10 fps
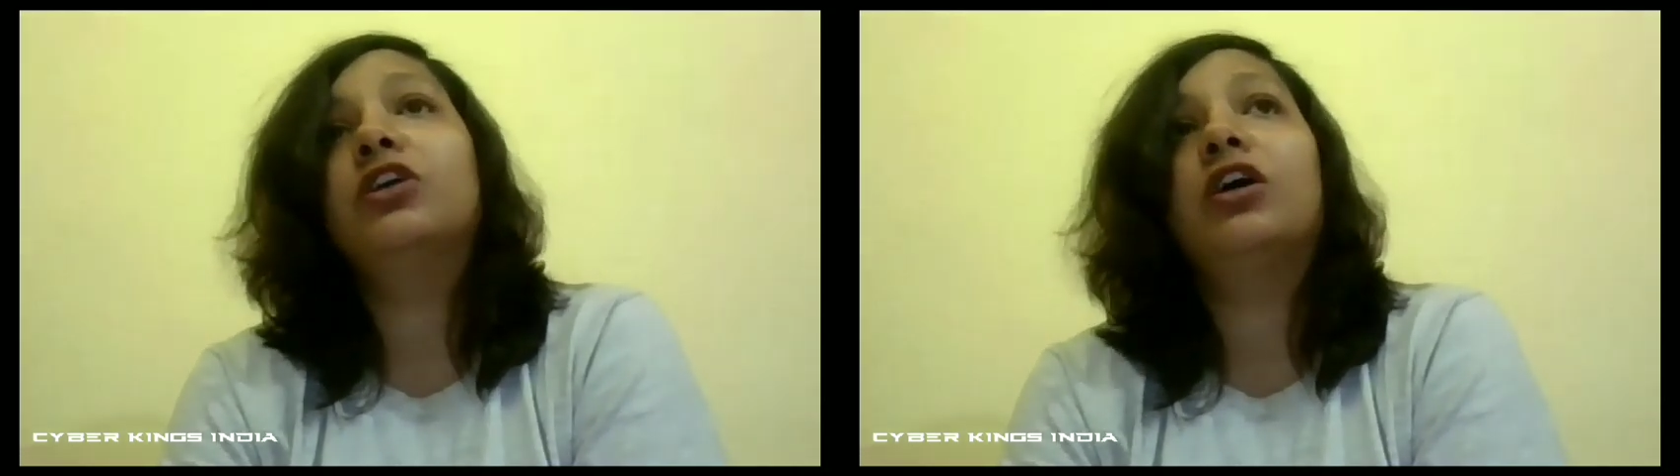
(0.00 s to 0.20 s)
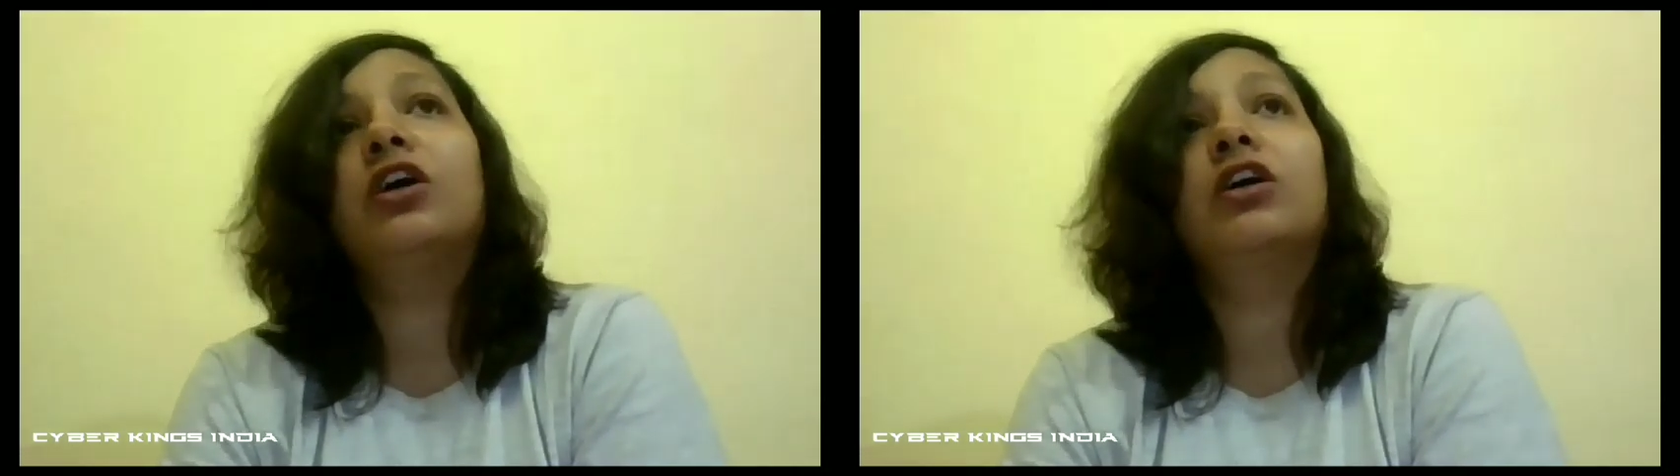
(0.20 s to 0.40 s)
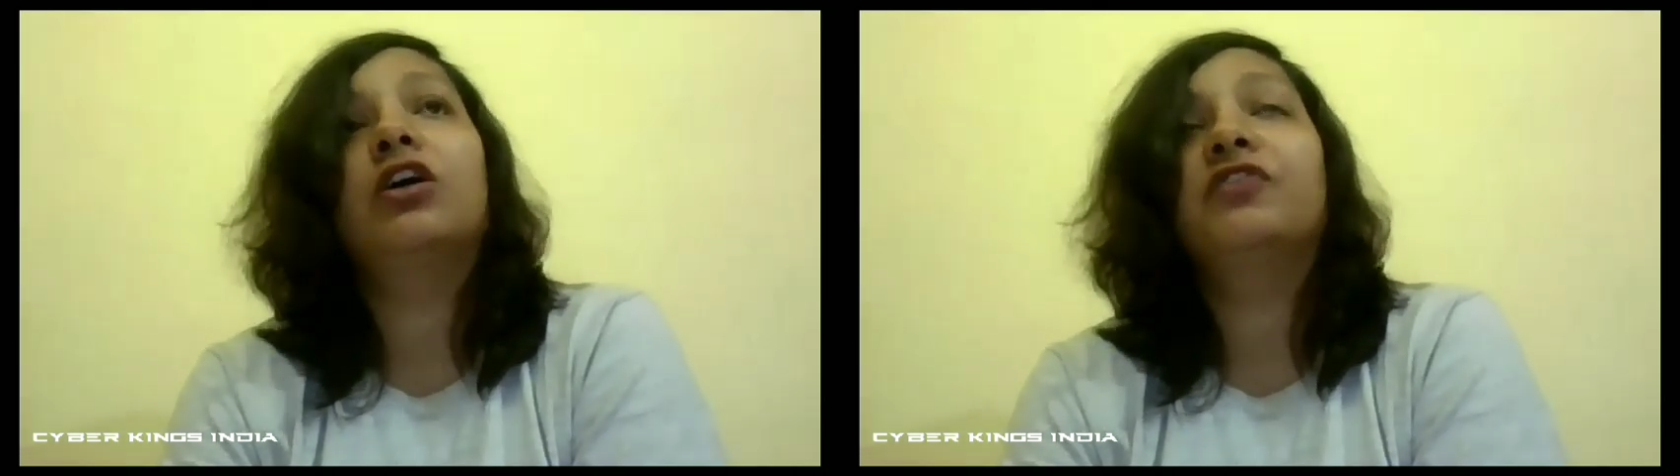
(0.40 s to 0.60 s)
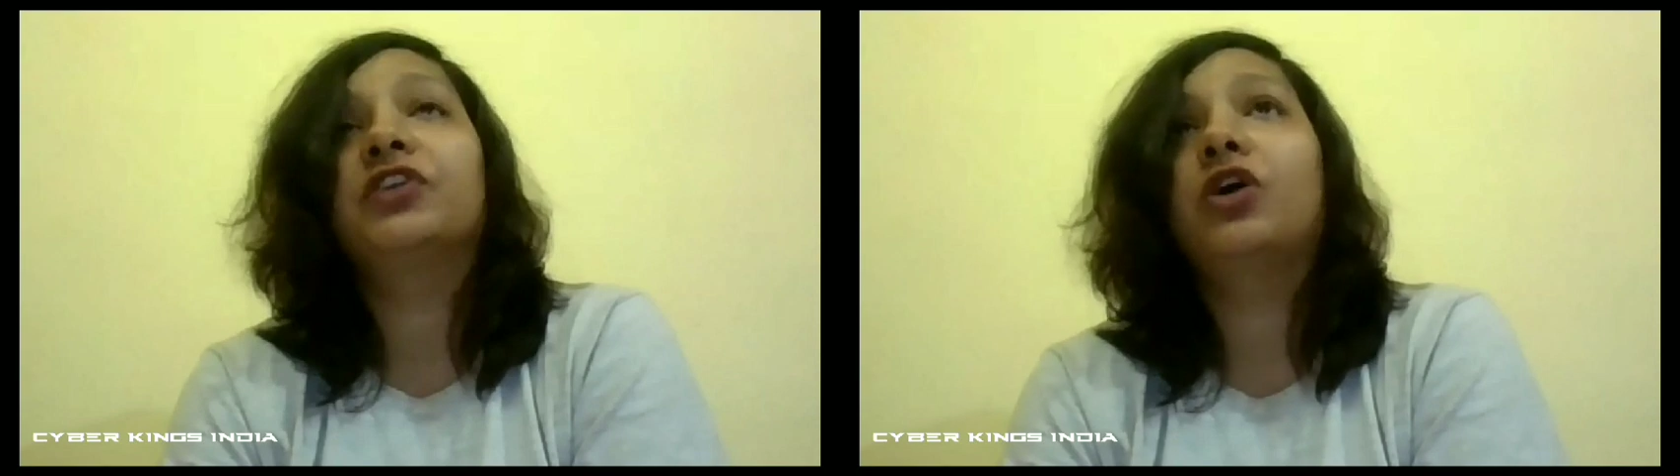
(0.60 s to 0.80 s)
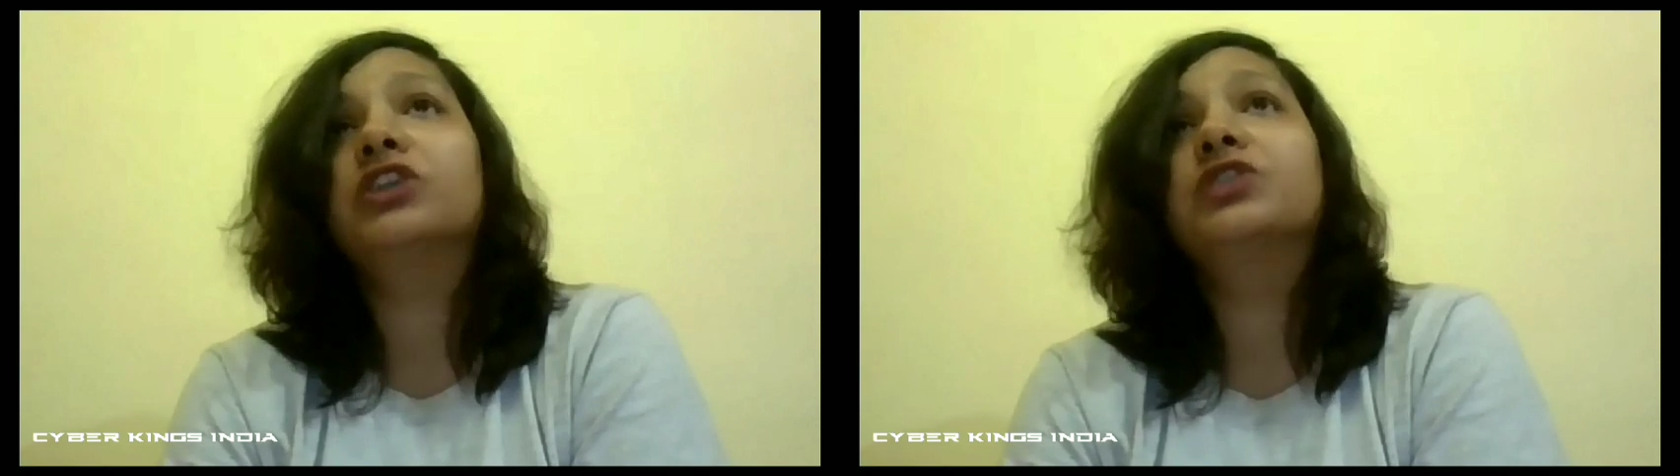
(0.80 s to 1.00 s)
of a
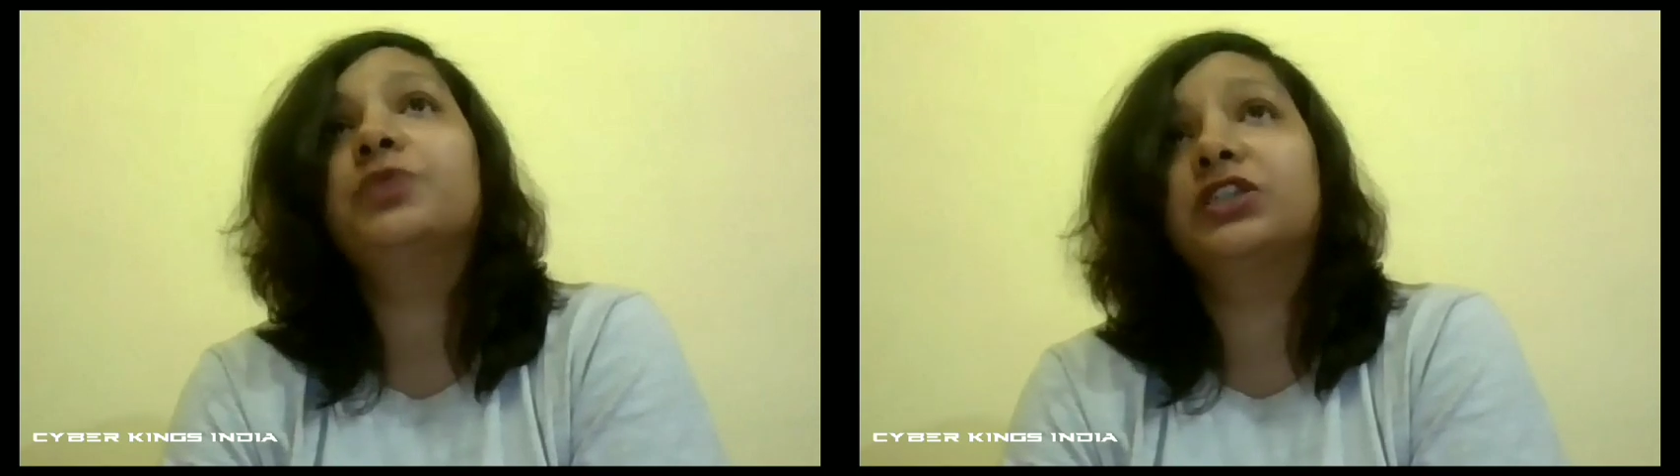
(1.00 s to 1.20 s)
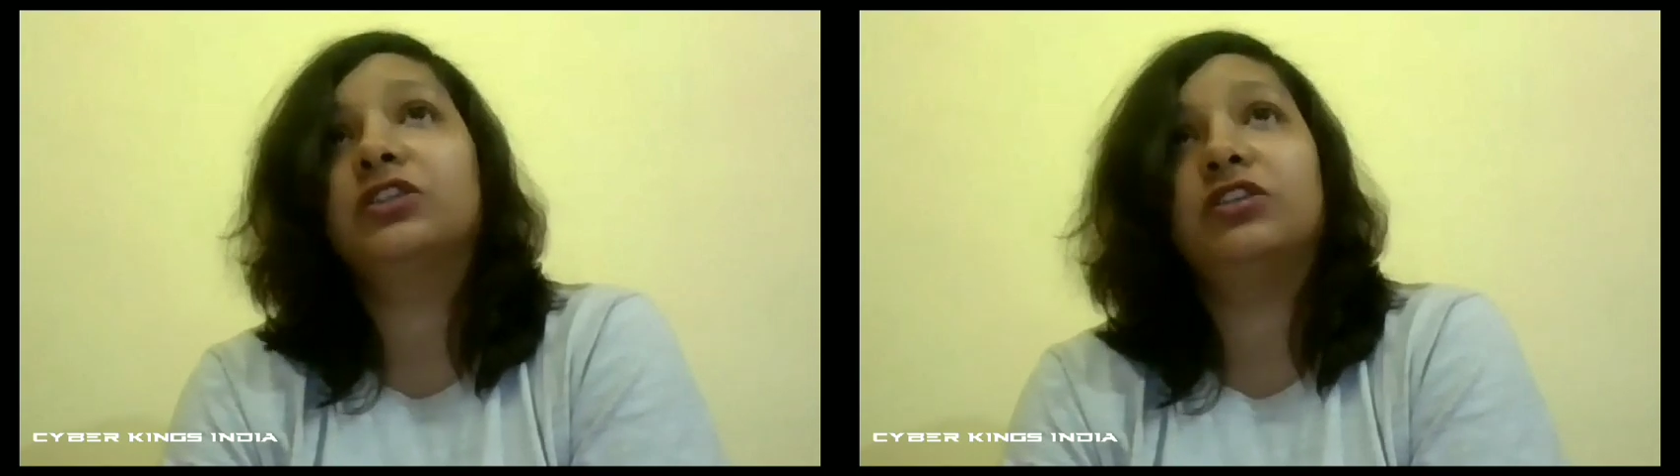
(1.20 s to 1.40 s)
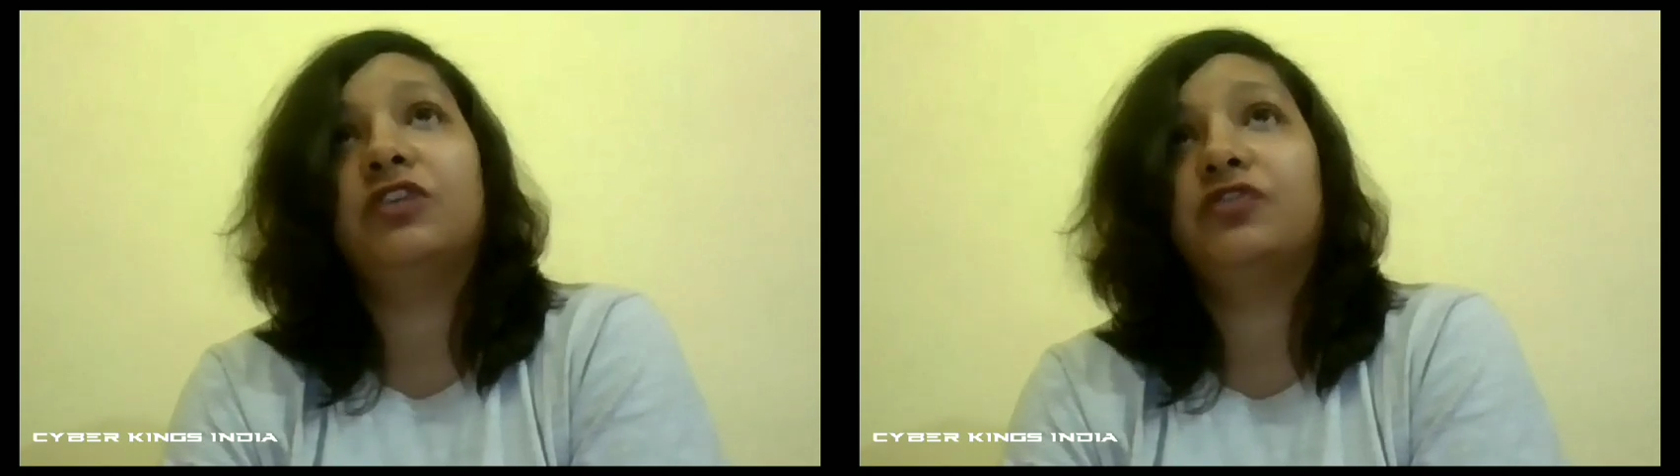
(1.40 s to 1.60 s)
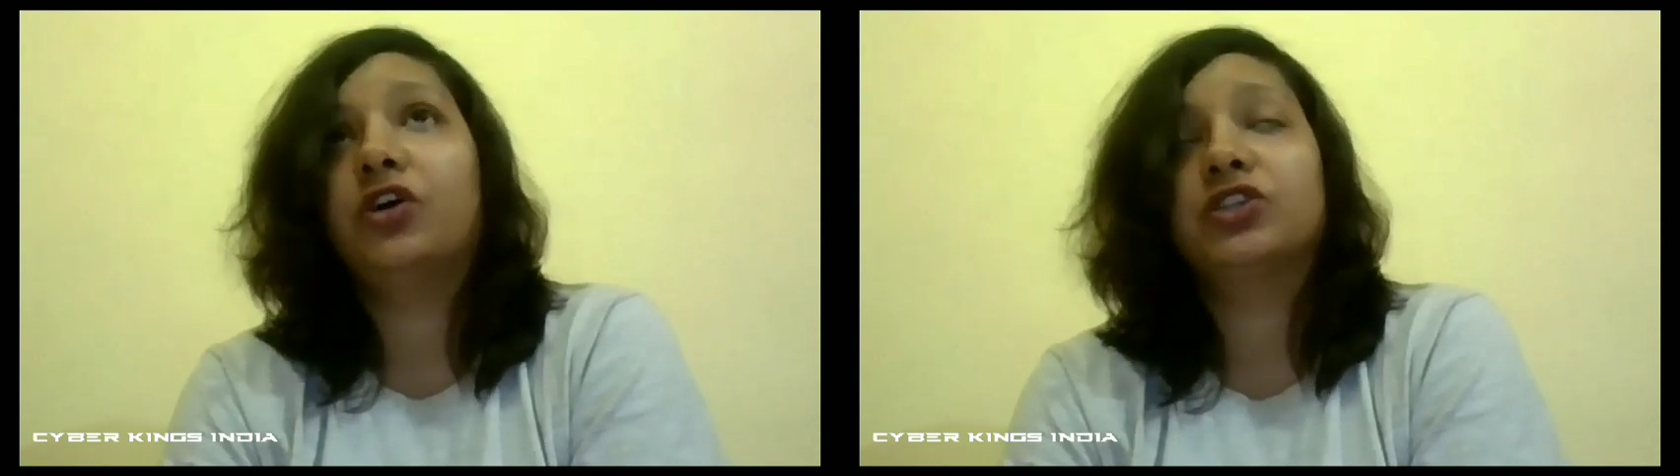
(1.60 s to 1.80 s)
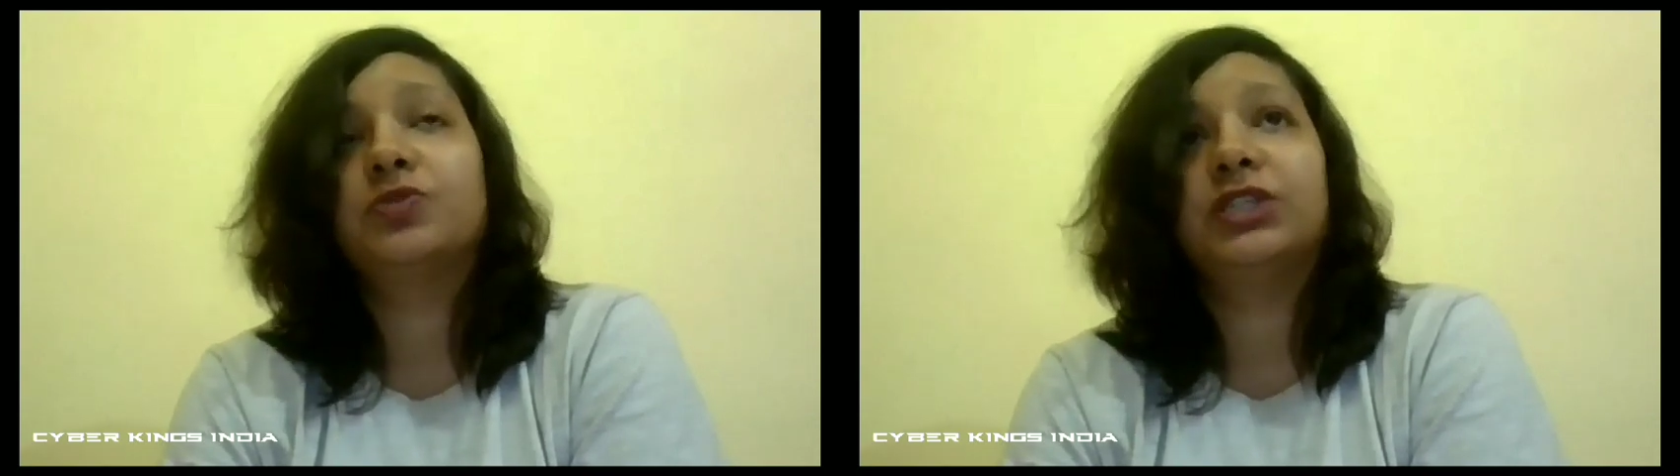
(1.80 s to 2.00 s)
hospital
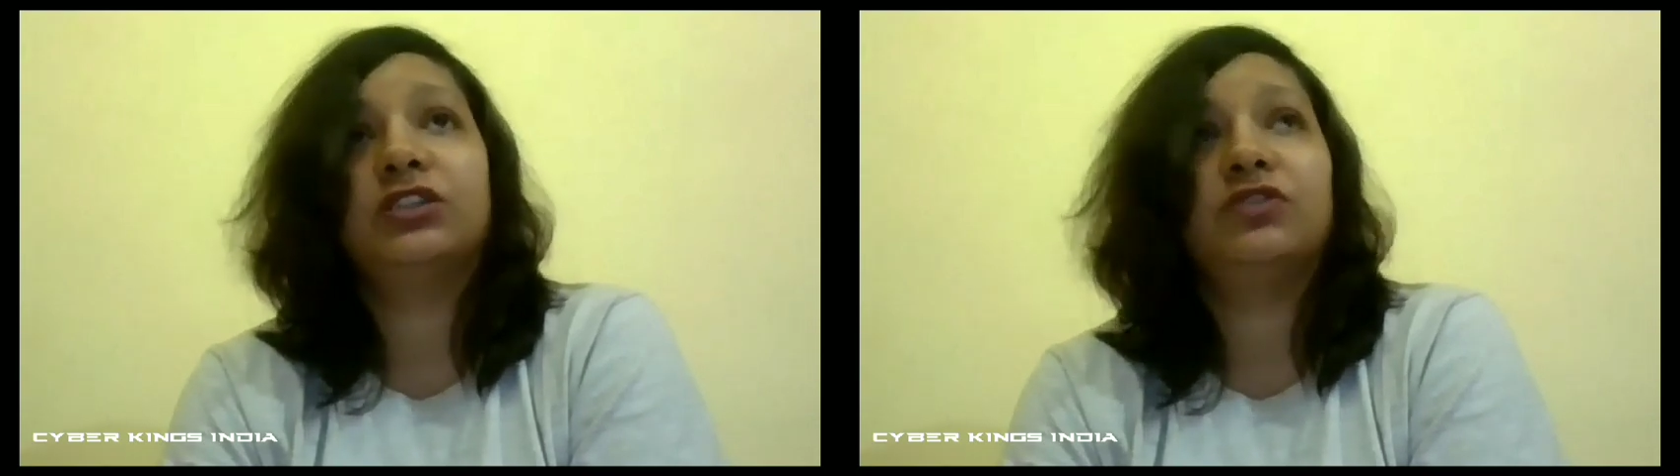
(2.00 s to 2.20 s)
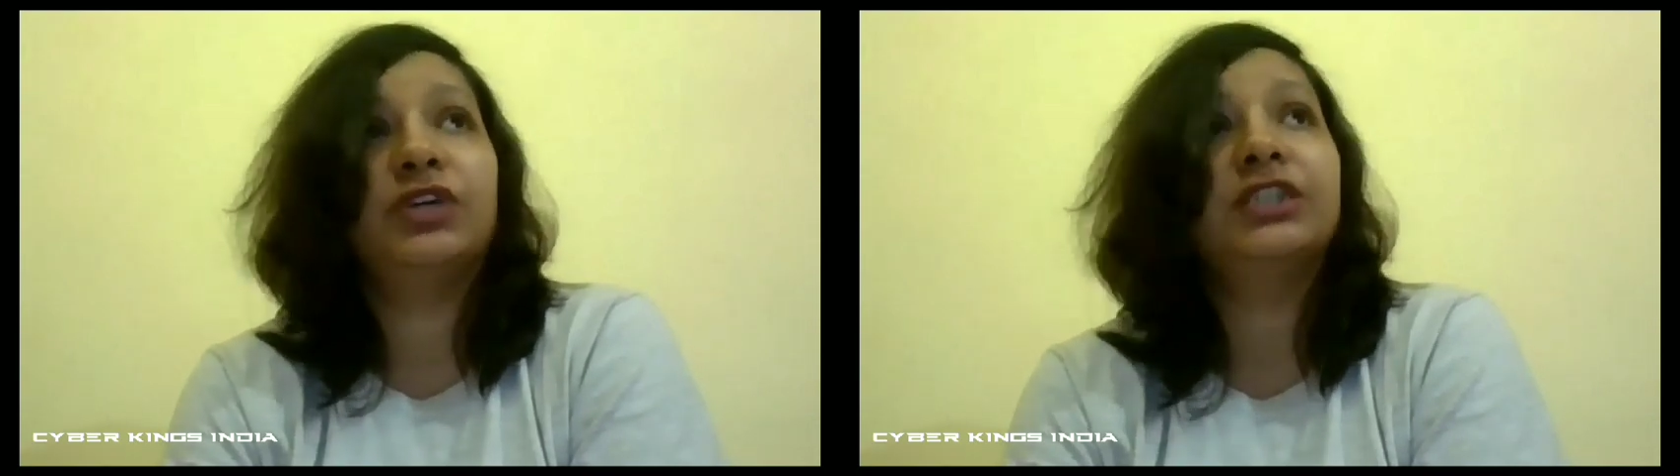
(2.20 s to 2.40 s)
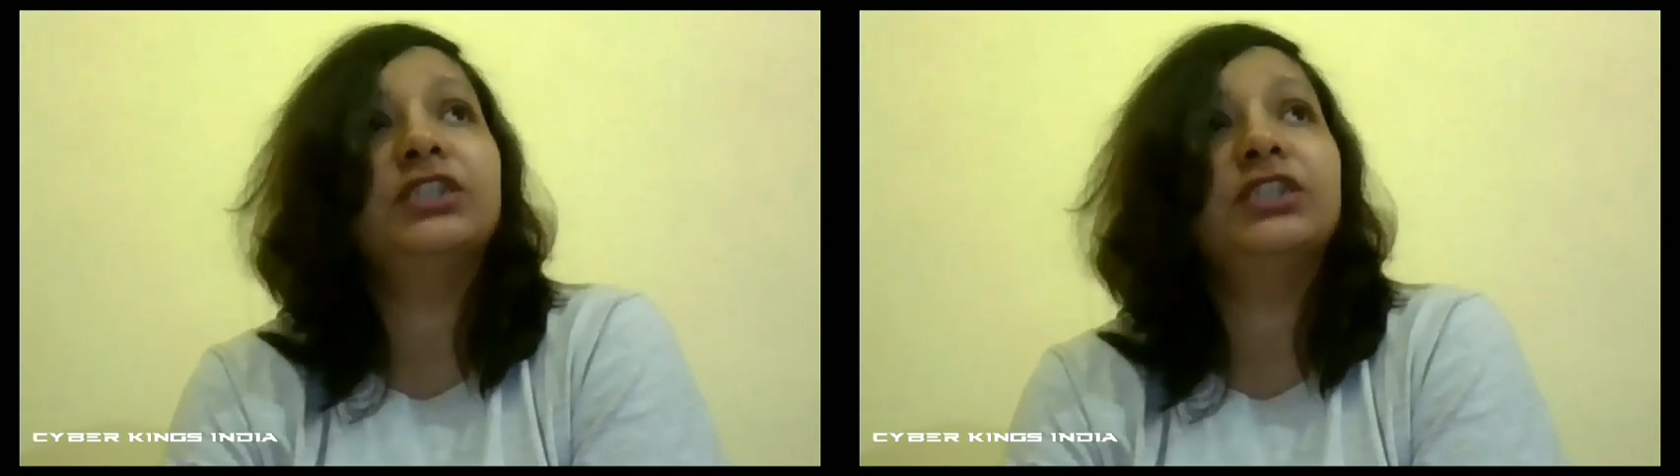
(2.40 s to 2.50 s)
where